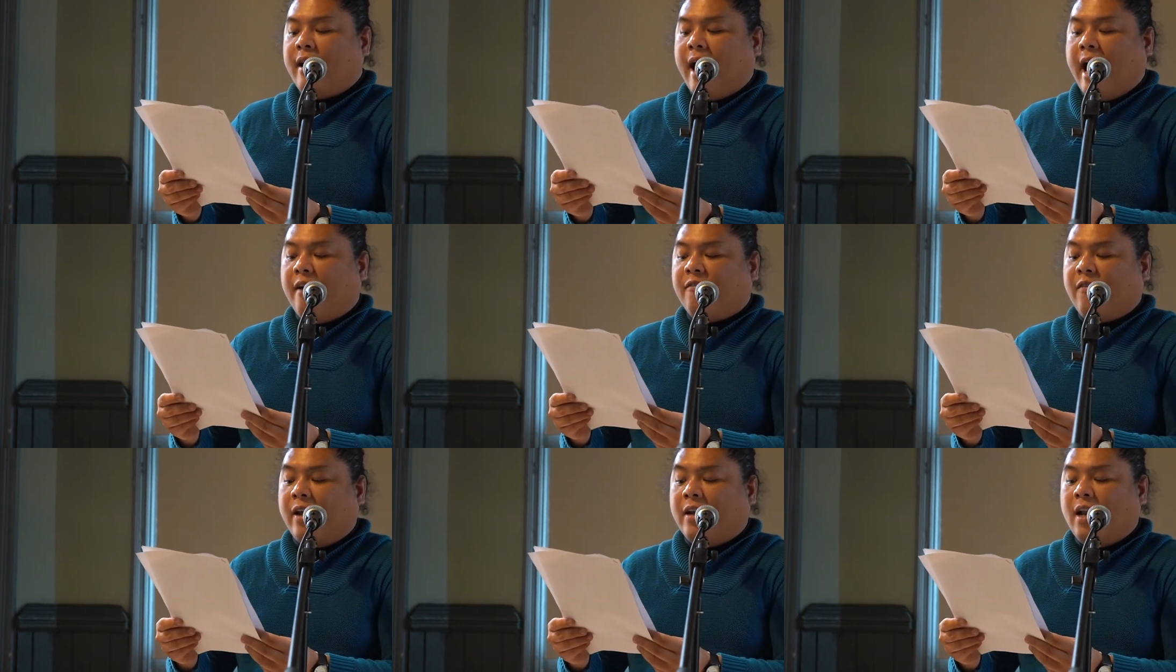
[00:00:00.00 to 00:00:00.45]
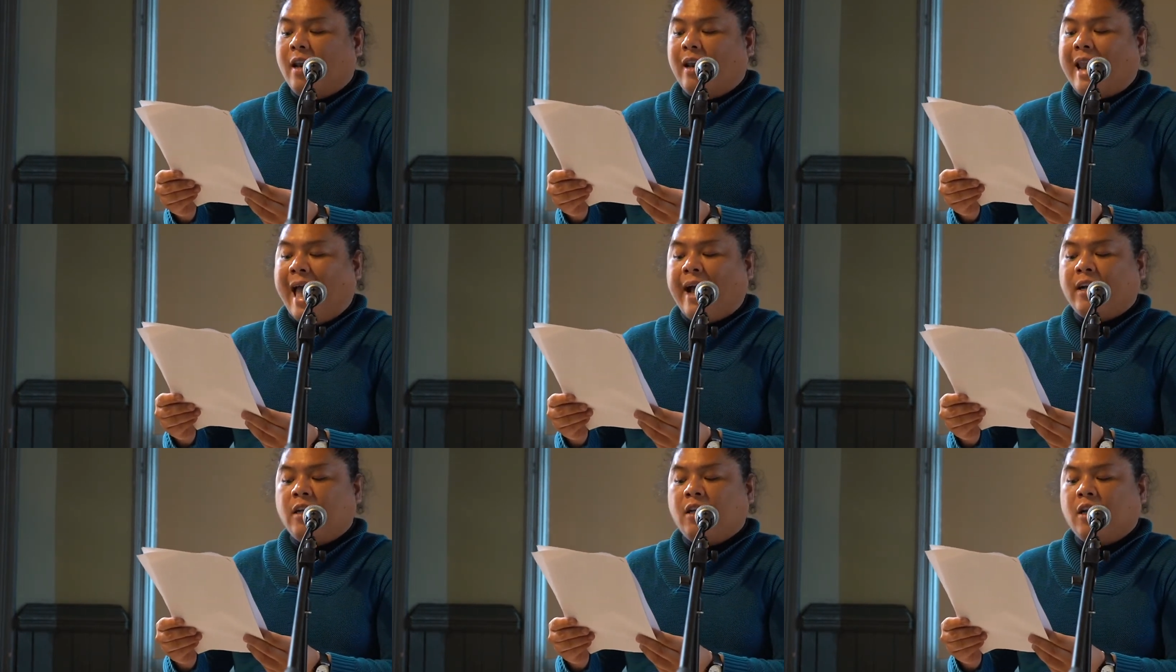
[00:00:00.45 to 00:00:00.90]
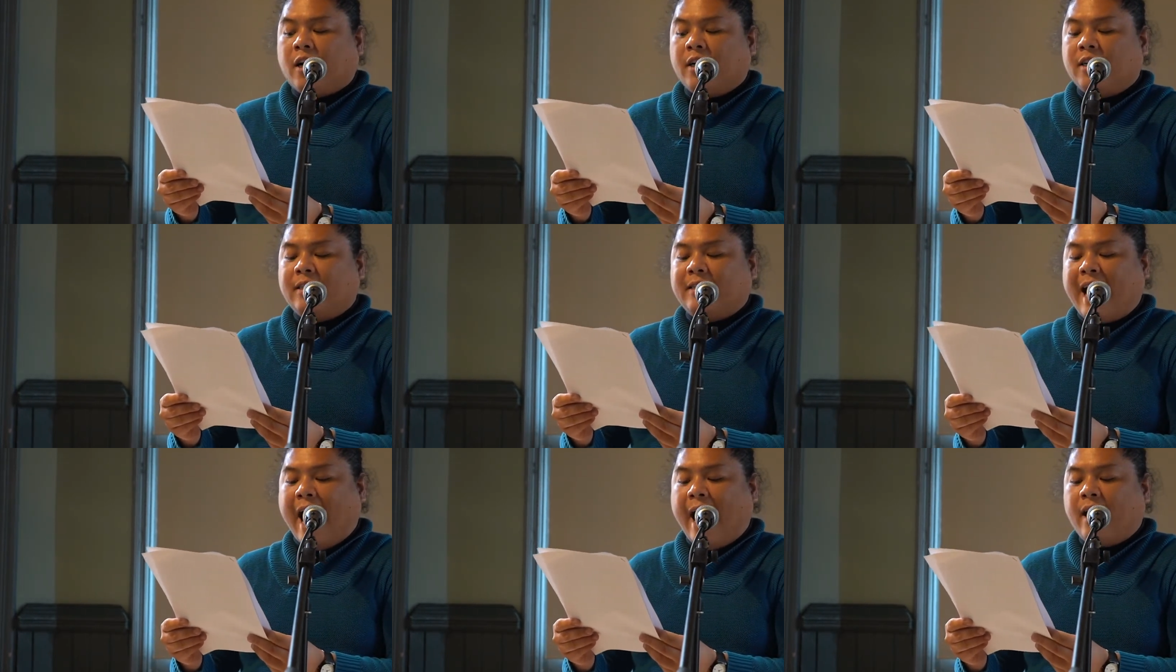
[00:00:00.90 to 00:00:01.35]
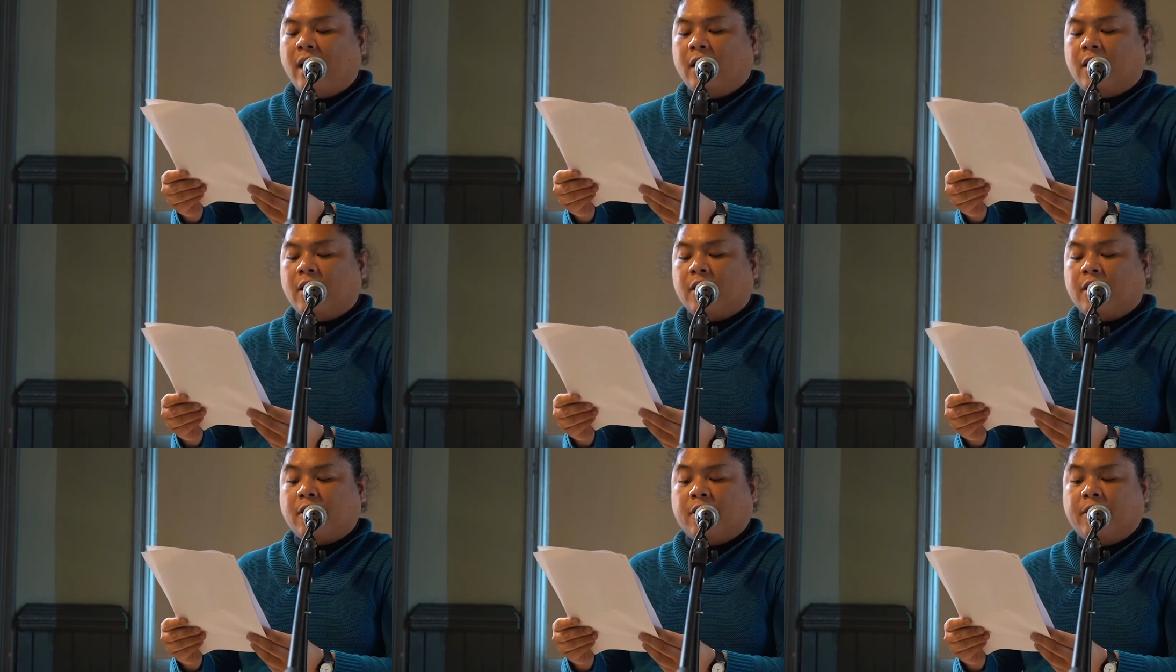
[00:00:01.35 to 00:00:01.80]
lap and a lanyard
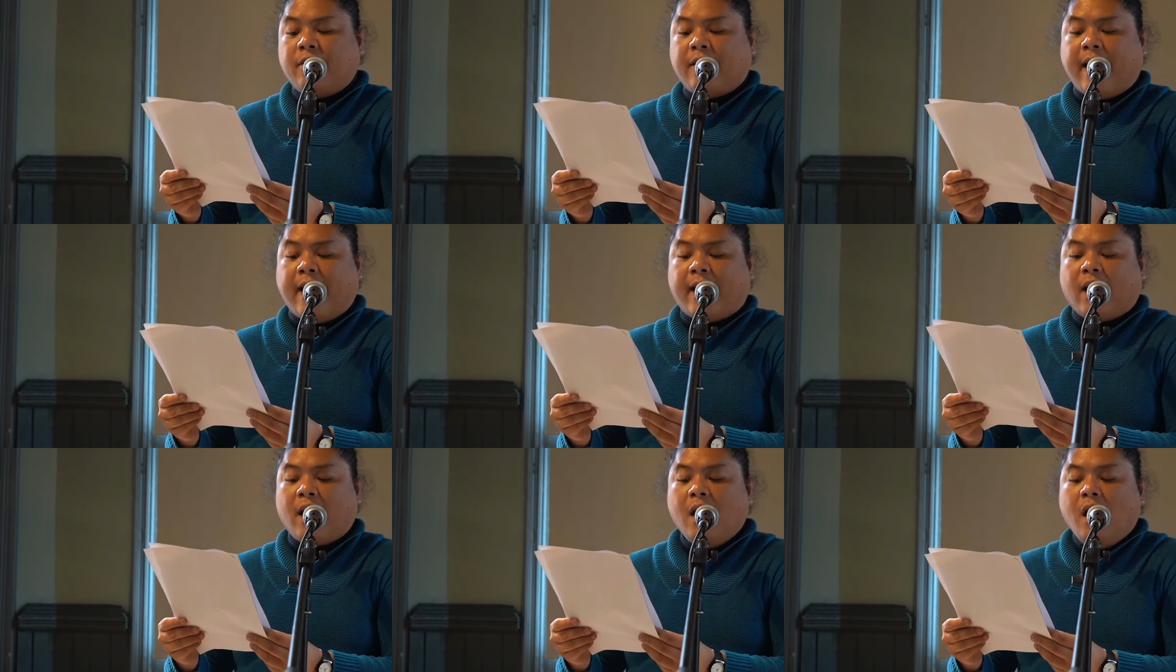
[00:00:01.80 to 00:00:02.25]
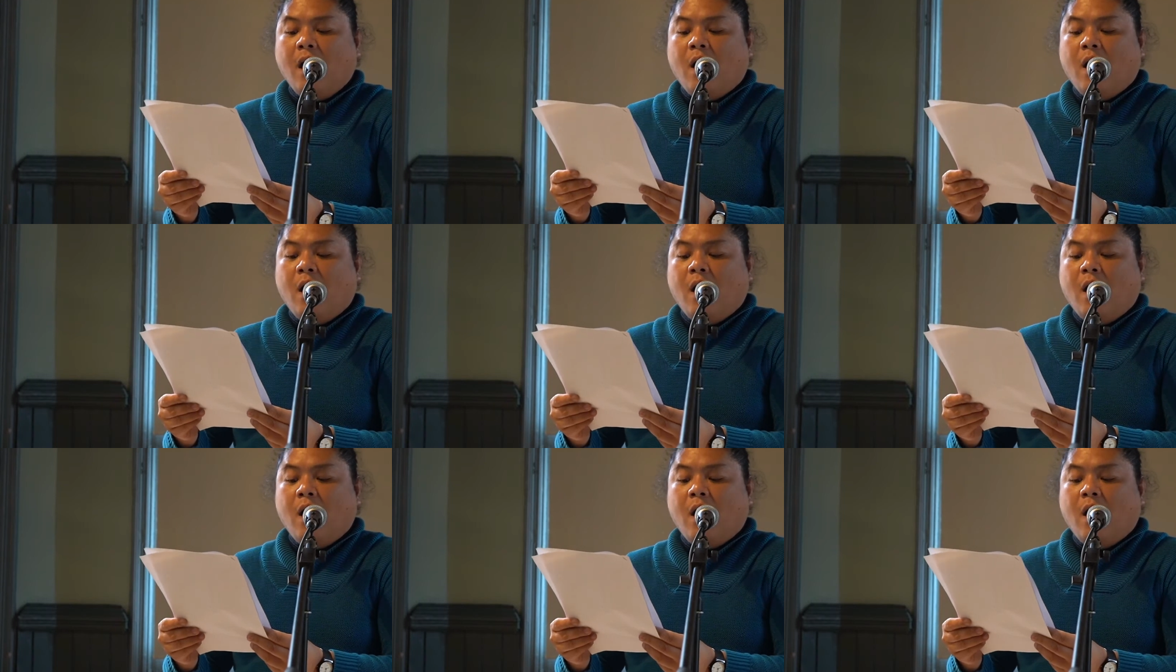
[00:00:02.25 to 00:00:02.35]
dangling on her neck